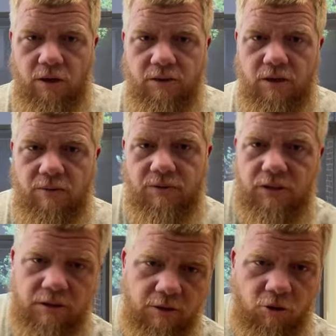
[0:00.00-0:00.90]
then all of a
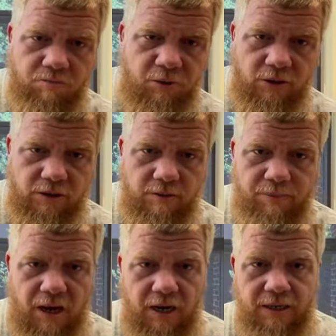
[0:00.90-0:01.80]
sudden they'll just put it in their
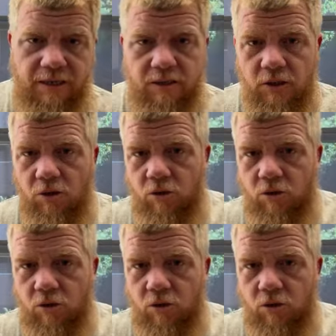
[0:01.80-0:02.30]
pocket